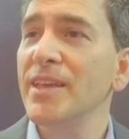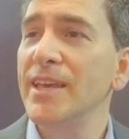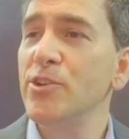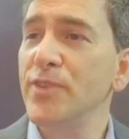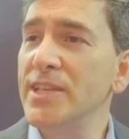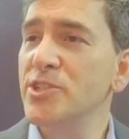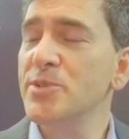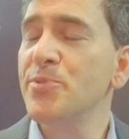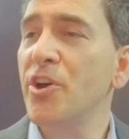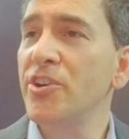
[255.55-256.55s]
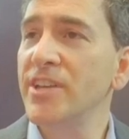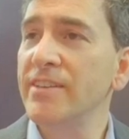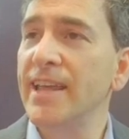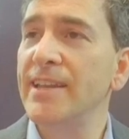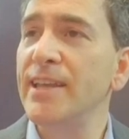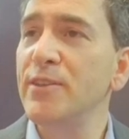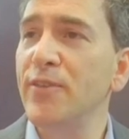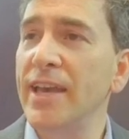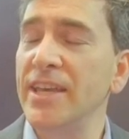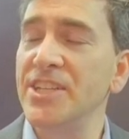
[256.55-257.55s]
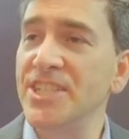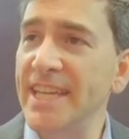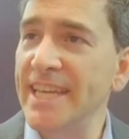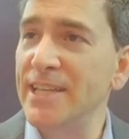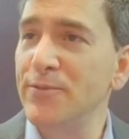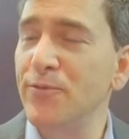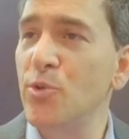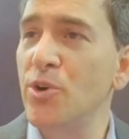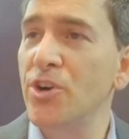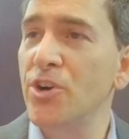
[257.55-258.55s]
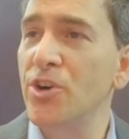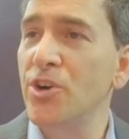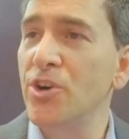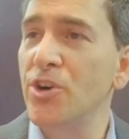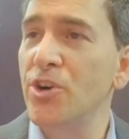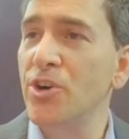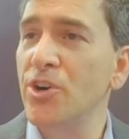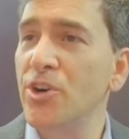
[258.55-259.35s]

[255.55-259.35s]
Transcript: research project identifying a gene for an inherited